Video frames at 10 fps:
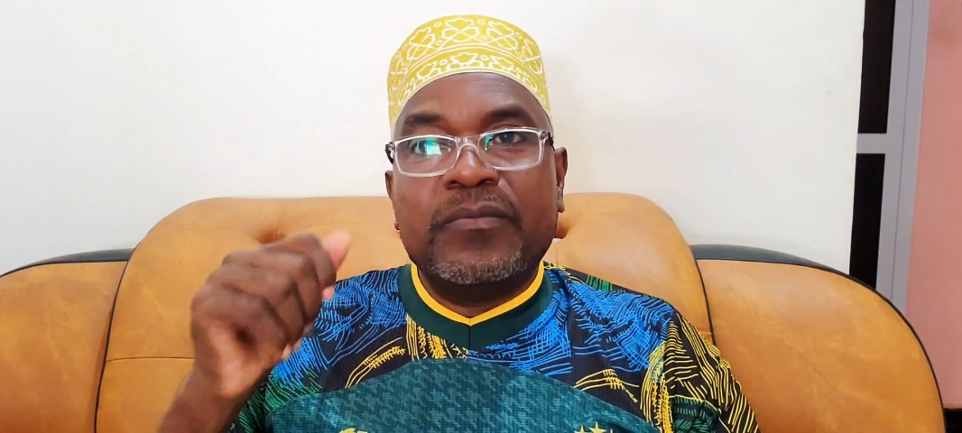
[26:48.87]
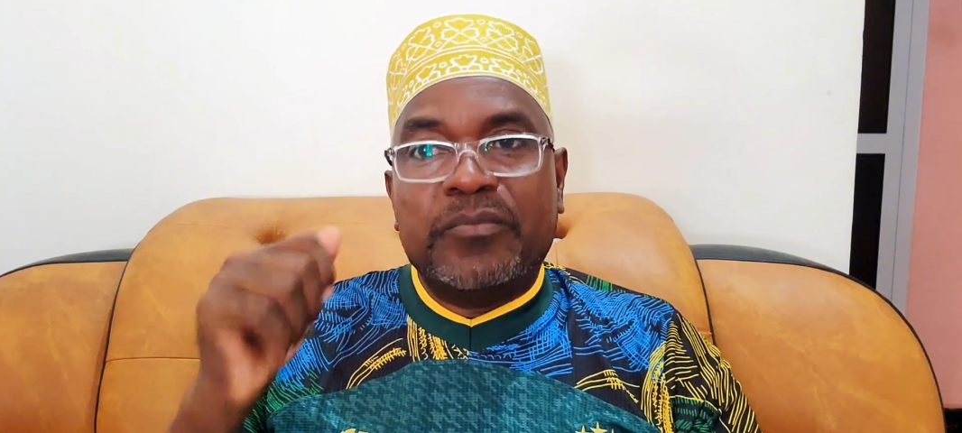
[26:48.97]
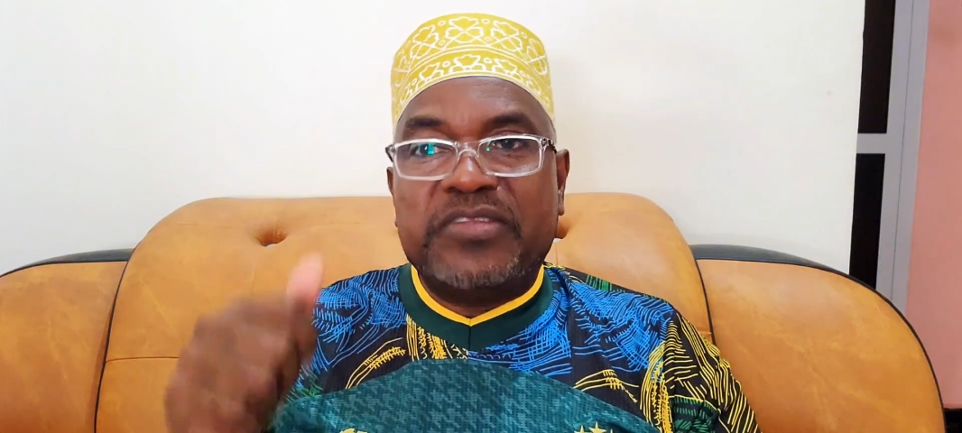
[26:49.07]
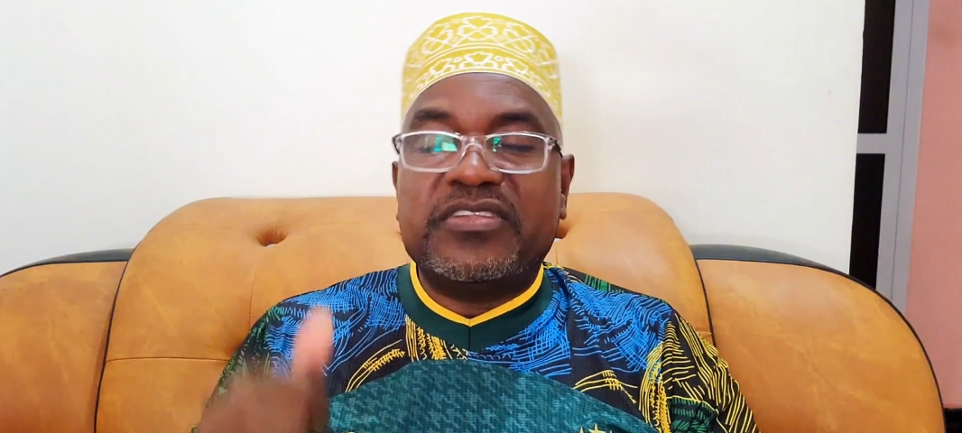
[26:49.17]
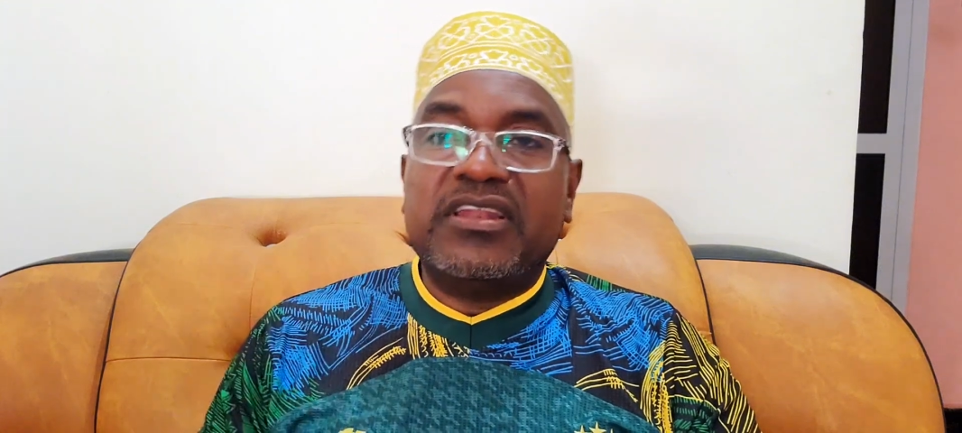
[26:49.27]

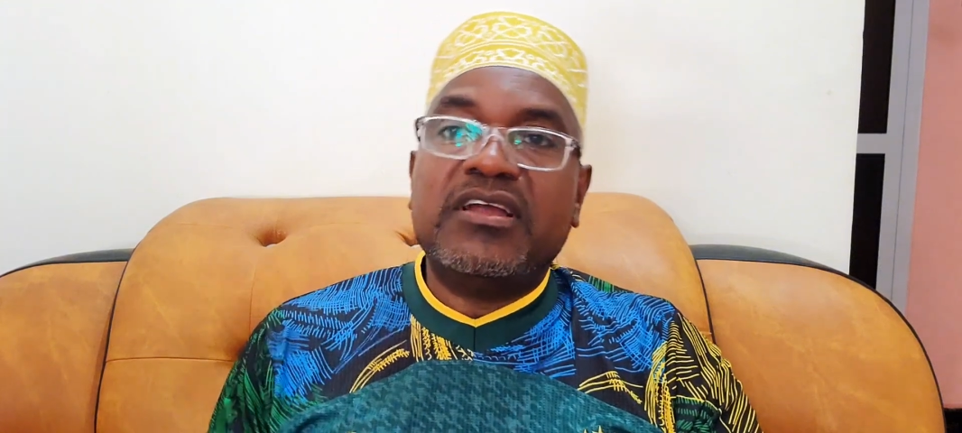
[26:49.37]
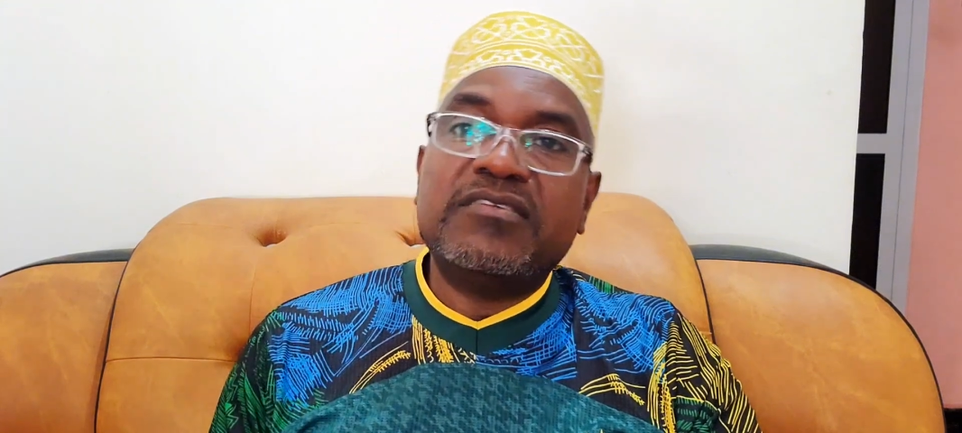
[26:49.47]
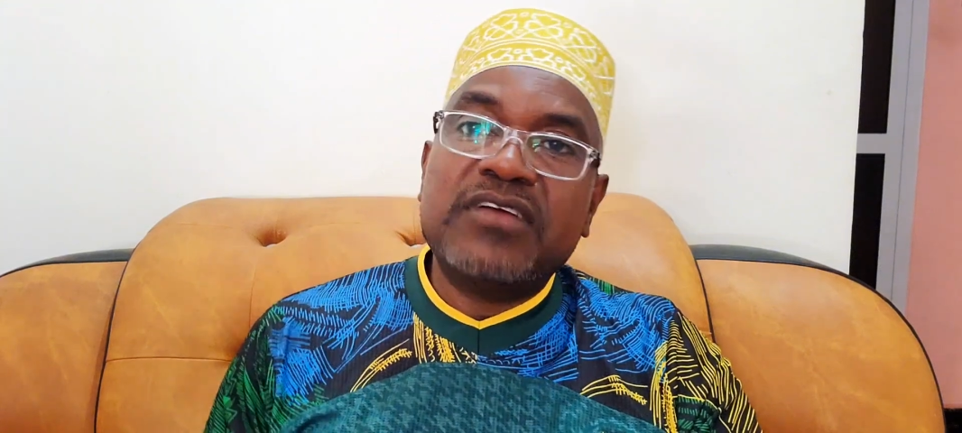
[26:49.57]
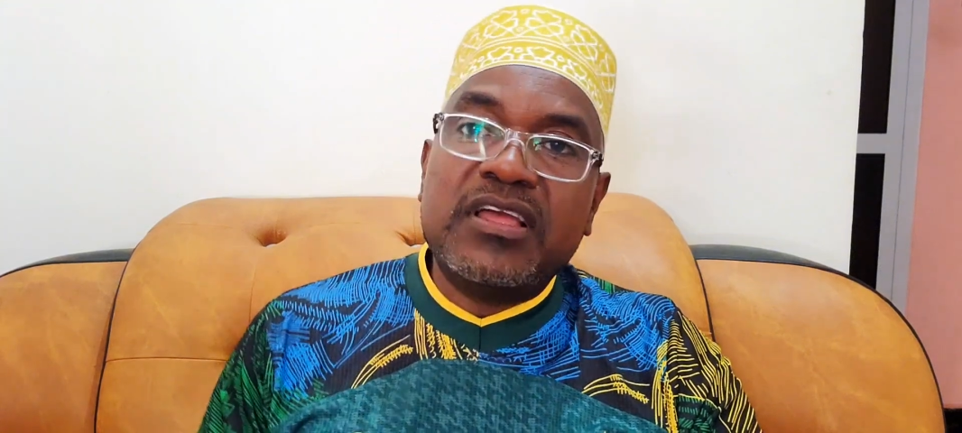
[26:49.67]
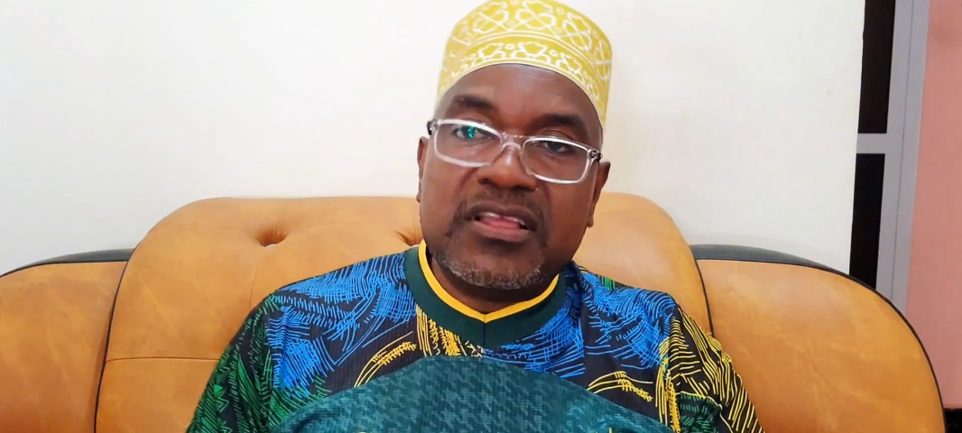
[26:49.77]
Peace and
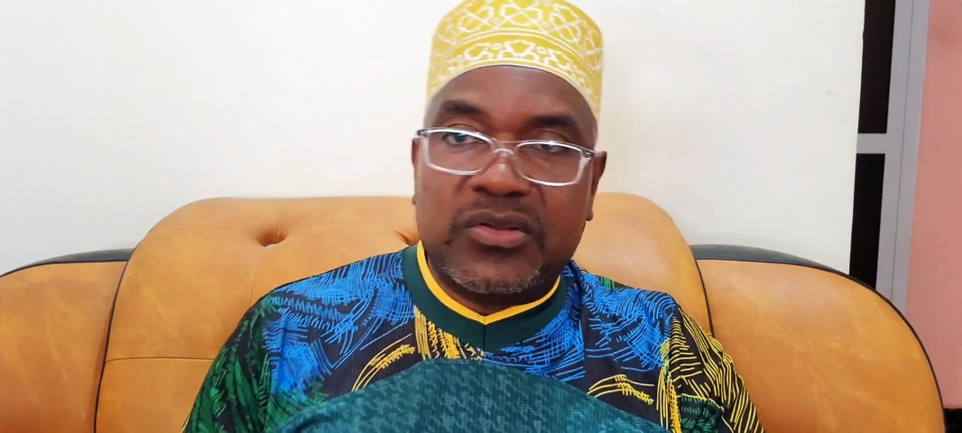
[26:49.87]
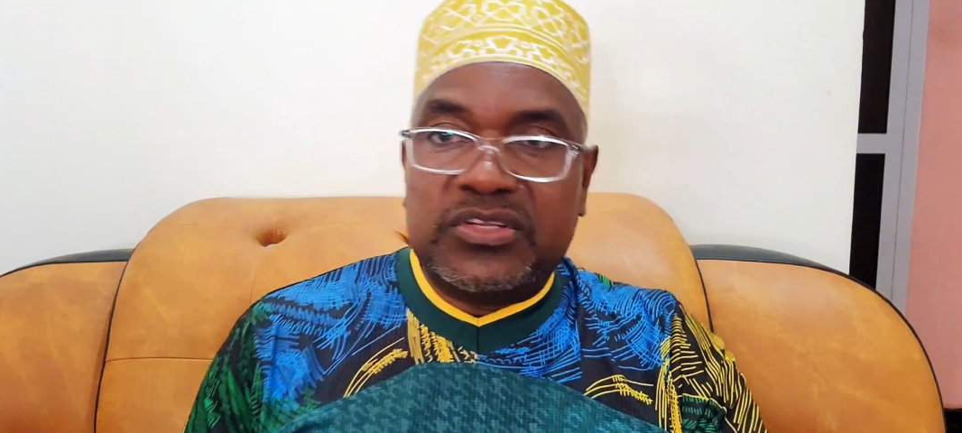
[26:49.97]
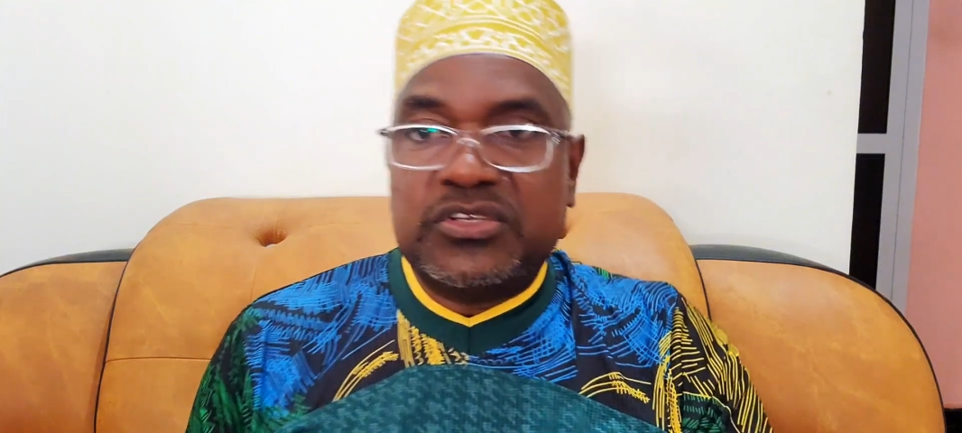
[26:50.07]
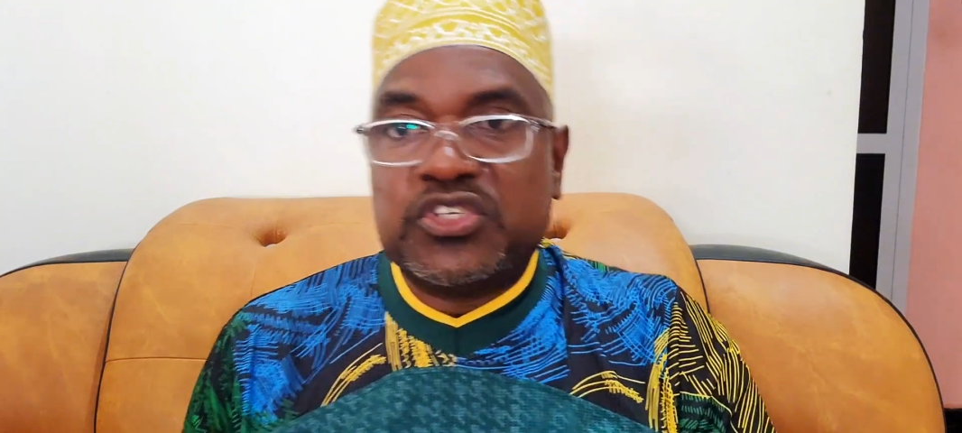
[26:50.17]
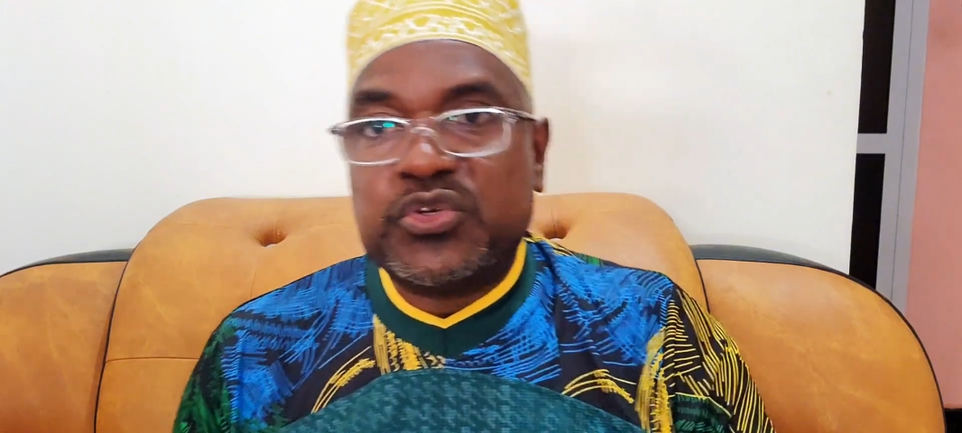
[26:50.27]
love.
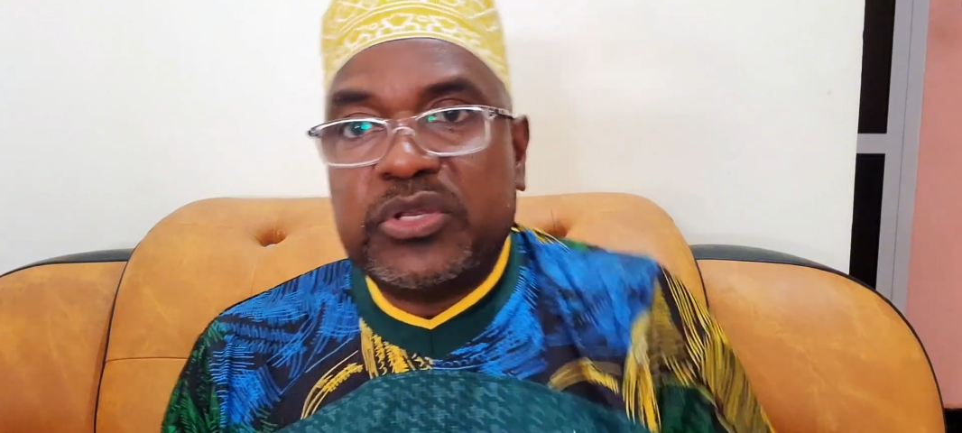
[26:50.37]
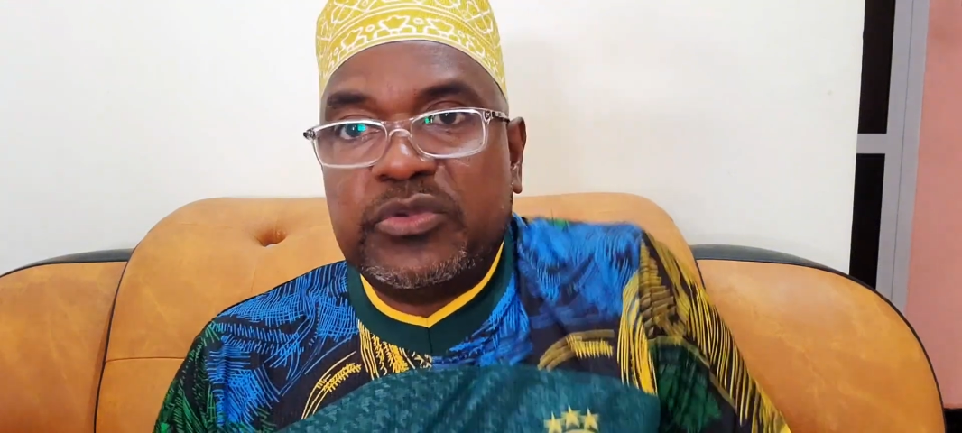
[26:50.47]
Continue sharing